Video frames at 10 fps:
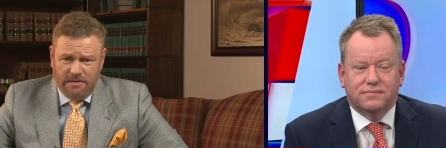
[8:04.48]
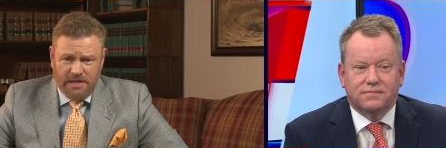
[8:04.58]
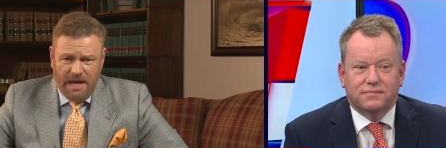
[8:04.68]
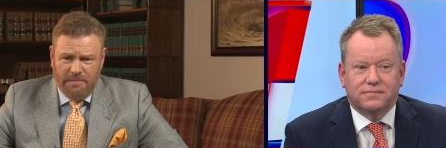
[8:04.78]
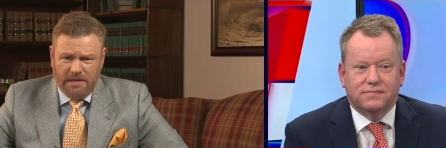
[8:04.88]
Speaker 1: the
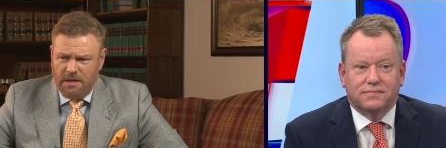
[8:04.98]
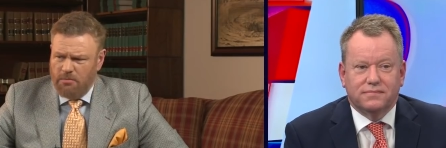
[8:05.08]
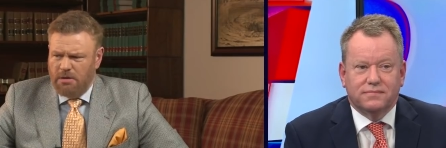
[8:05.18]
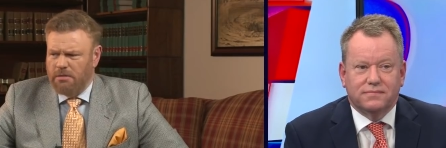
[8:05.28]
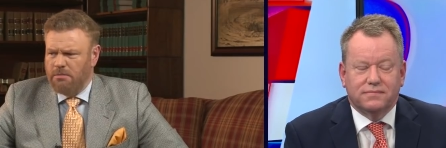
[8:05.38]
same. They're
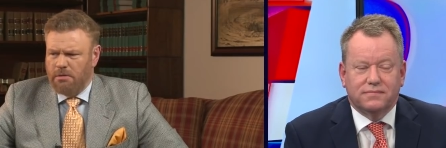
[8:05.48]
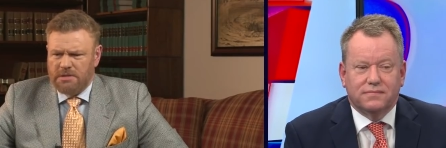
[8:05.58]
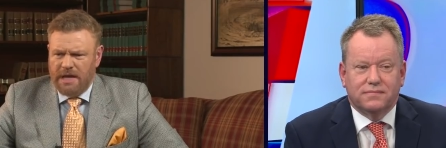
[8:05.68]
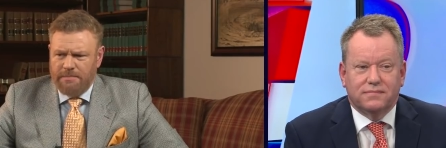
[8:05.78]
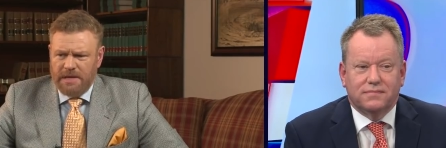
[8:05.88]
saying, well,
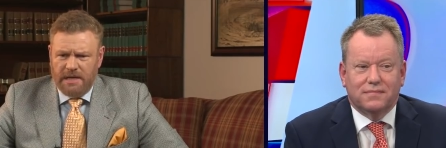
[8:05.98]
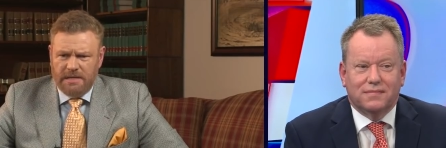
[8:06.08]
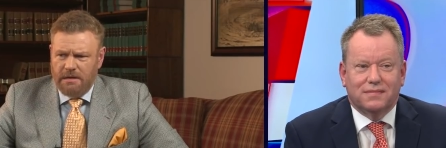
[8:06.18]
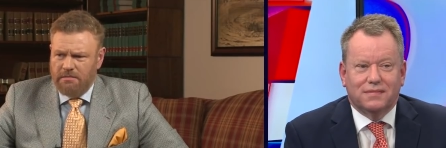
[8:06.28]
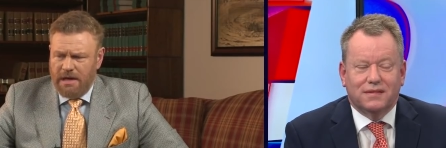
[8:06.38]
what's happening?
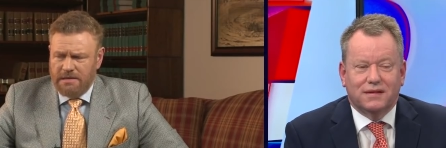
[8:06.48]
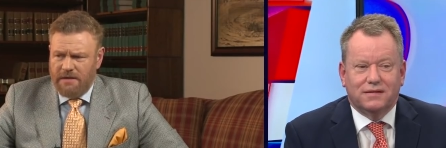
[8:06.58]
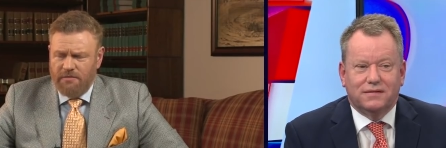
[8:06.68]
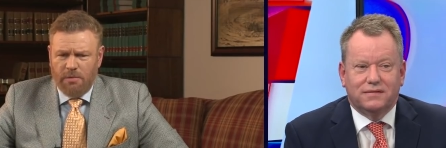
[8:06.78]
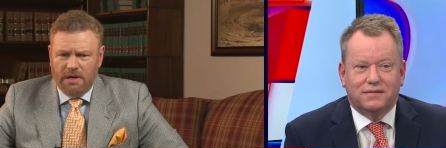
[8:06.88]
Is, is
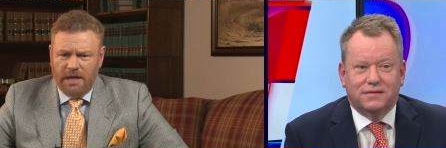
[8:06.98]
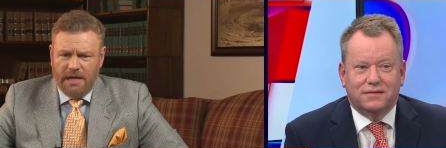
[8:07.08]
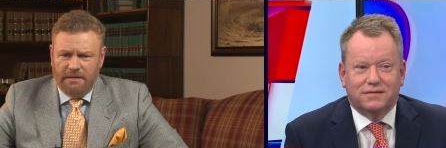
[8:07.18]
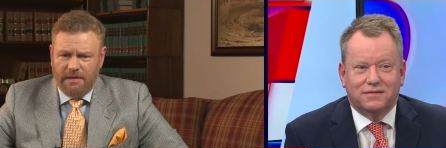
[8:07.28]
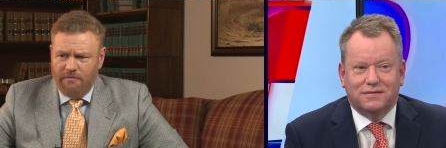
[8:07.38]
everyone
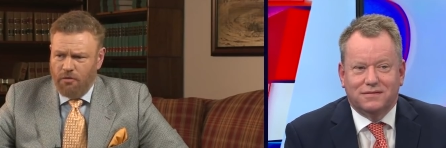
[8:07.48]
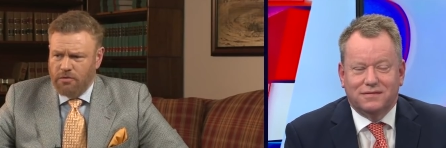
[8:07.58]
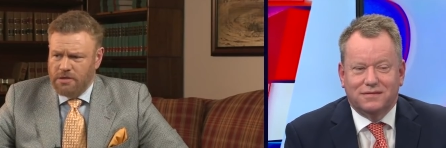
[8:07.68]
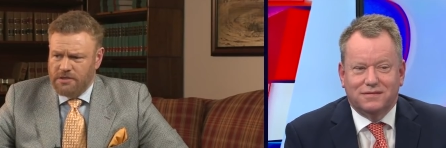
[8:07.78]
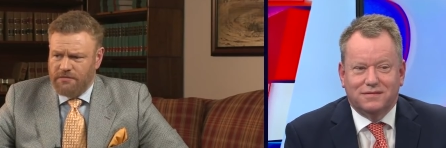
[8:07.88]
getting their
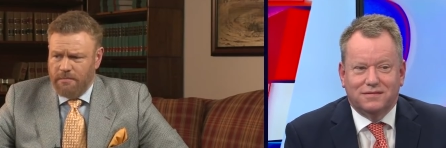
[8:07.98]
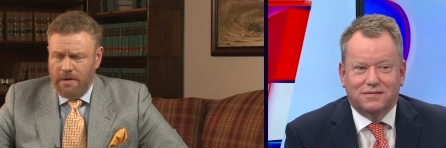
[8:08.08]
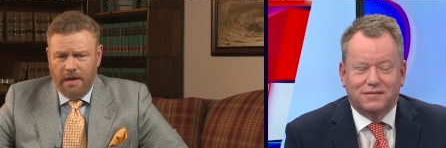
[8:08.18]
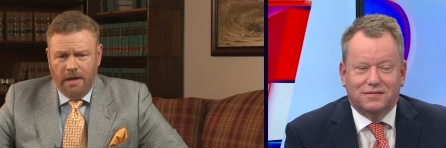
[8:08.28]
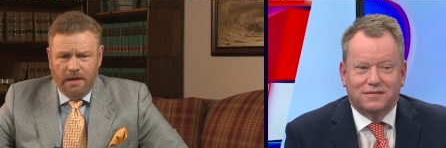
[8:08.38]
orders
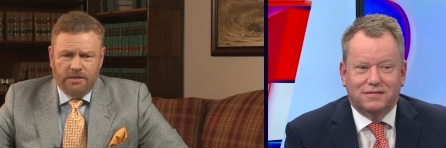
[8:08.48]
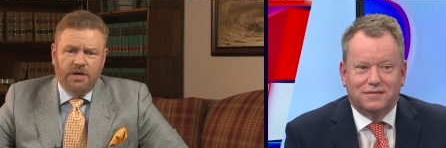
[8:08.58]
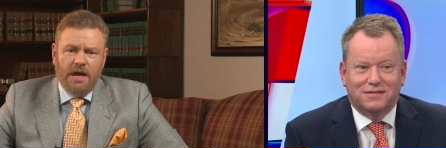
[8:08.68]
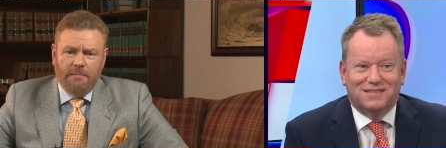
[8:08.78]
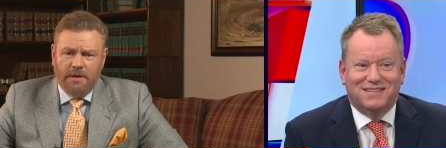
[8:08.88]
from
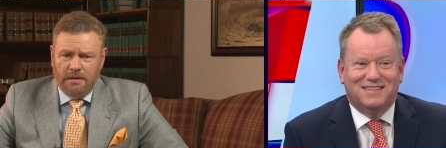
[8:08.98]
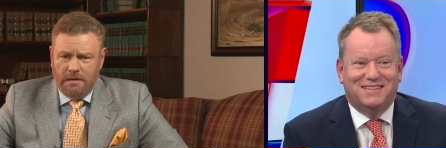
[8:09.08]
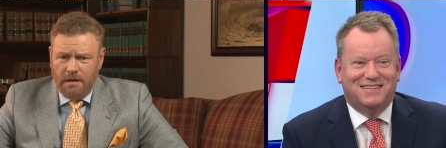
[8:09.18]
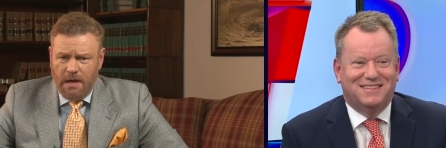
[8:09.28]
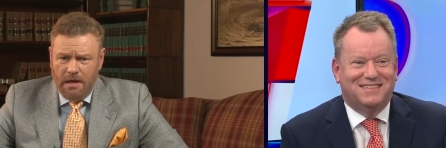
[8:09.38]

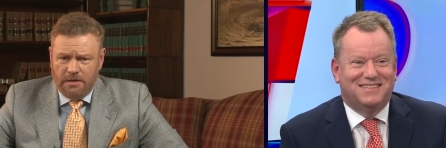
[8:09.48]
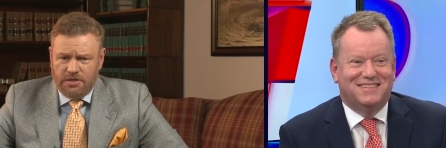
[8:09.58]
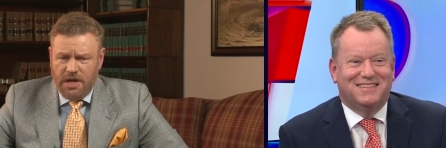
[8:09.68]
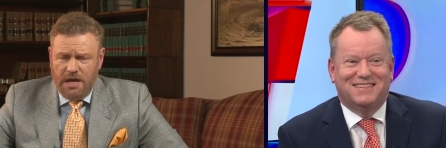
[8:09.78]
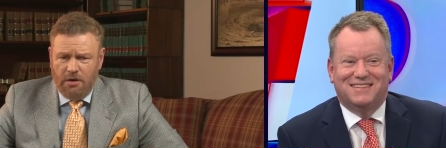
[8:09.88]
Chairman uh,
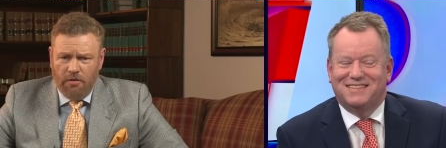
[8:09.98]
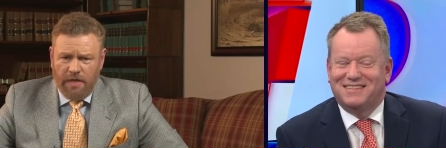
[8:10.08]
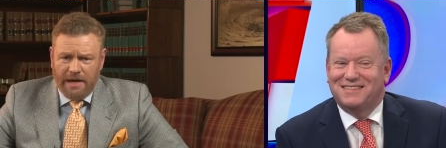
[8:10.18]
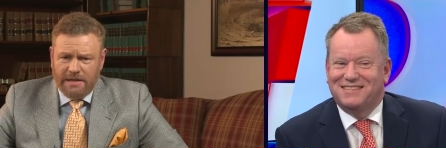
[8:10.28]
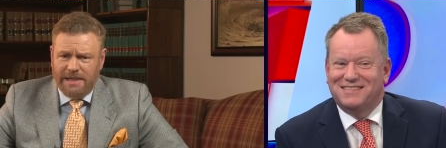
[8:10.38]
Xi or
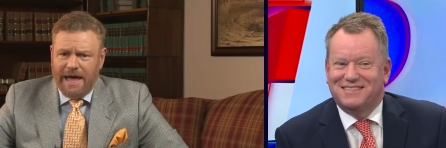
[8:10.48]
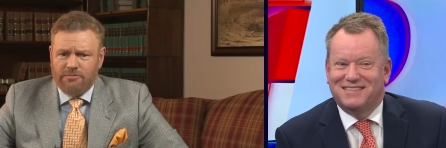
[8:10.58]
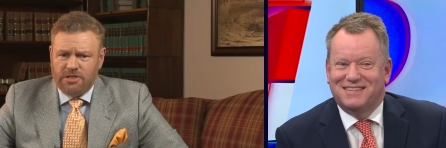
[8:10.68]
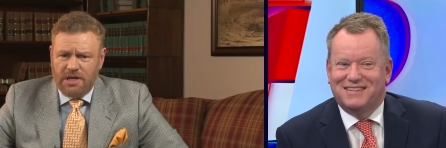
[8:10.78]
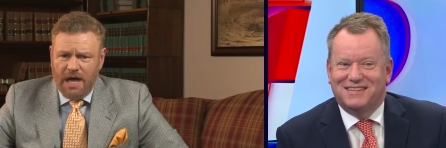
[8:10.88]
that
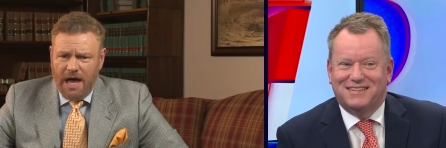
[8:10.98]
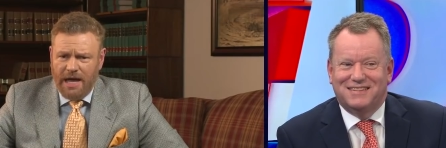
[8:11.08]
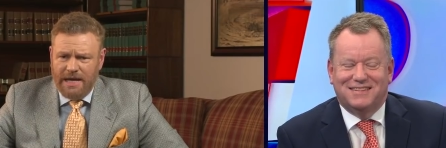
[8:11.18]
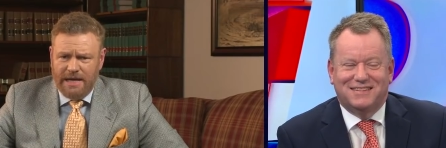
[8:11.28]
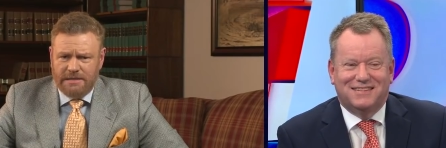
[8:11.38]
Klaus
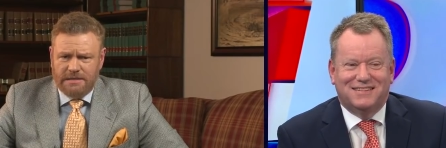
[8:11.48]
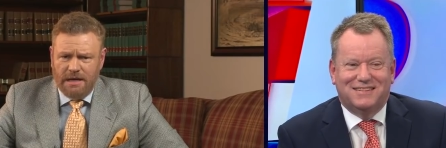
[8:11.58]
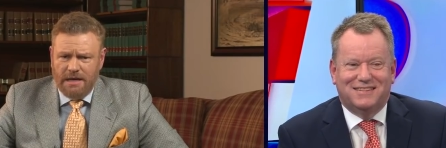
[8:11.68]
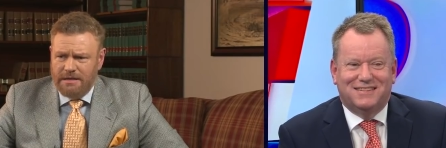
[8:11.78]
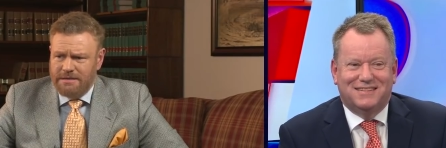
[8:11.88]
guy at
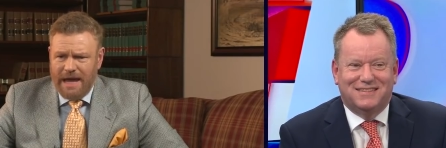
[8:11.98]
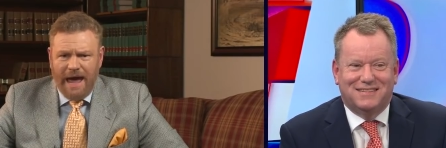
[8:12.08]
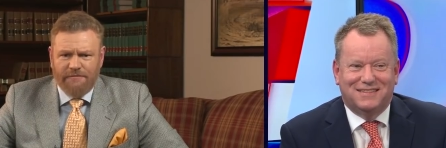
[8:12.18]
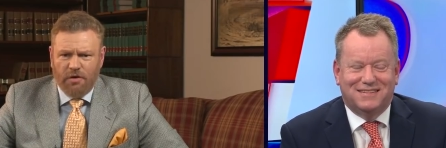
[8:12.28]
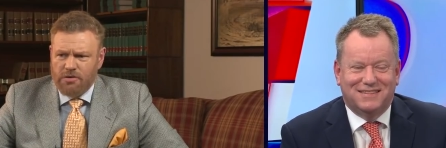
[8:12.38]
uh,
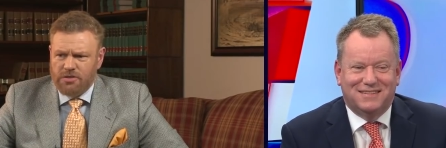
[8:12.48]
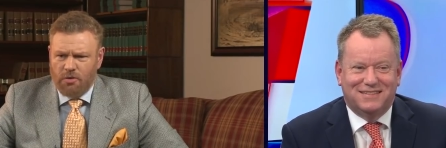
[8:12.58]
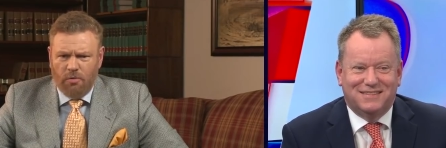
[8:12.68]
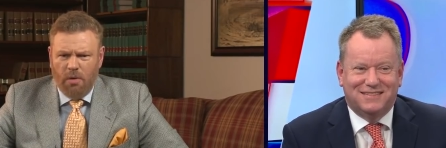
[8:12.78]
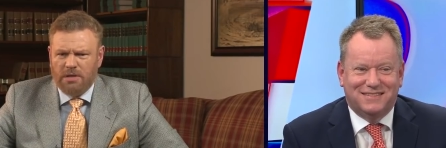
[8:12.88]
Davos
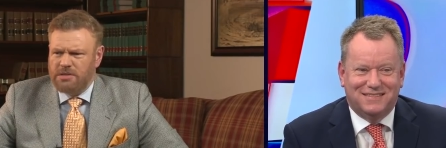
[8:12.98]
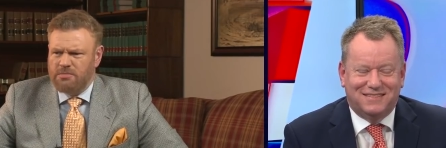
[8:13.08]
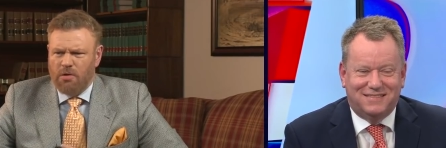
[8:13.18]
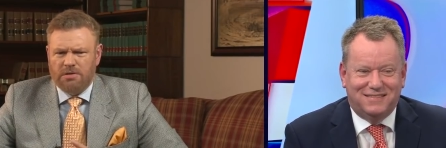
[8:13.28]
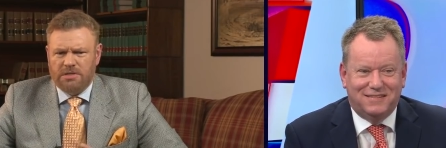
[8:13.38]
or
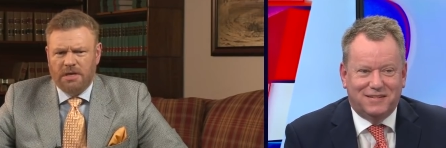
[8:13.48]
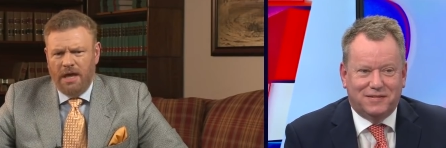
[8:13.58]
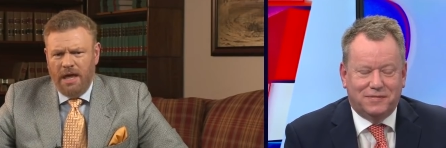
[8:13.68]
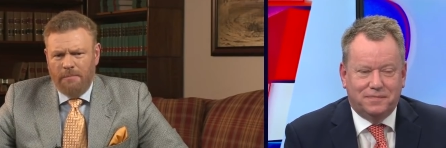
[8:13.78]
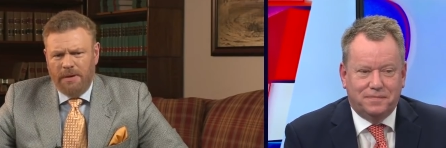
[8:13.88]
what's what's?
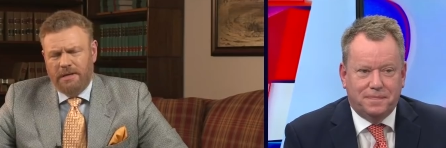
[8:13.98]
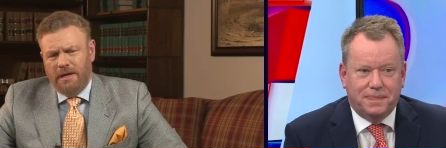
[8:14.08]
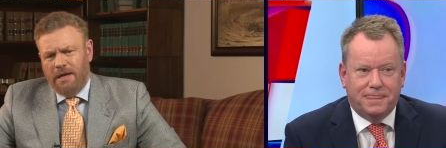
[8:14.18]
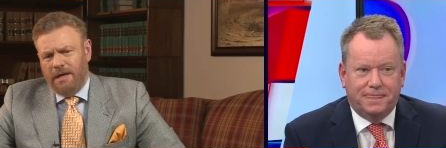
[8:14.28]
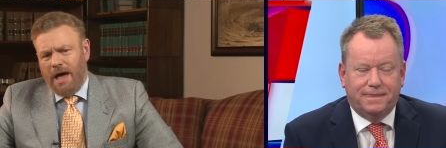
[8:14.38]
But
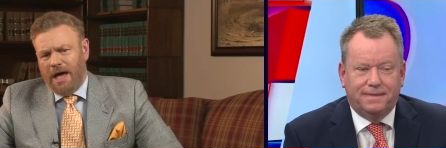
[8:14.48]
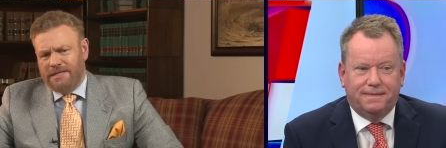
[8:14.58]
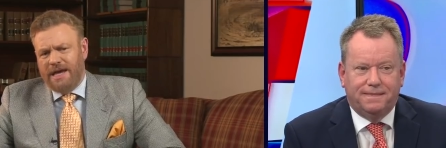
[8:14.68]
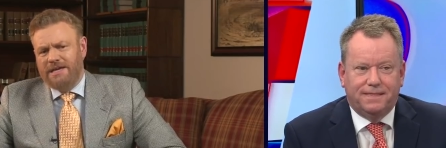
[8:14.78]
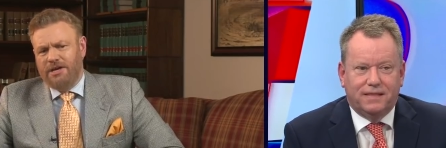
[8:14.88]
uh, I
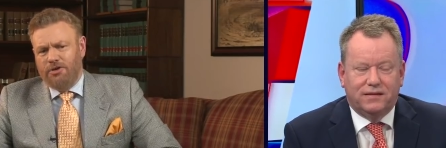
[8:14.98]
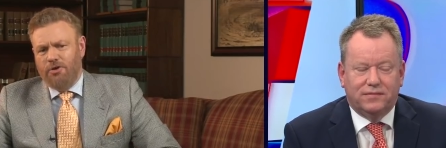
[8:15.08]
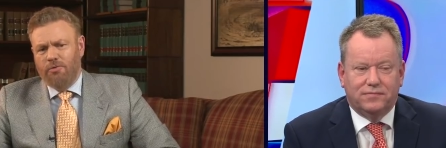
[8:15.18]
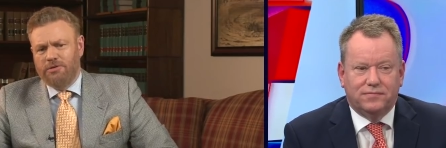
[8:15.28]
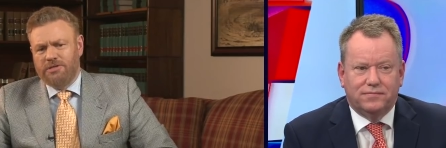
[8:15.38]
take it
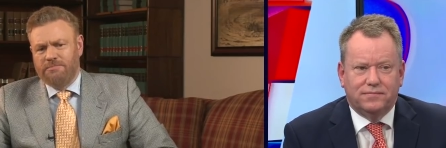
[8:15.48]
you would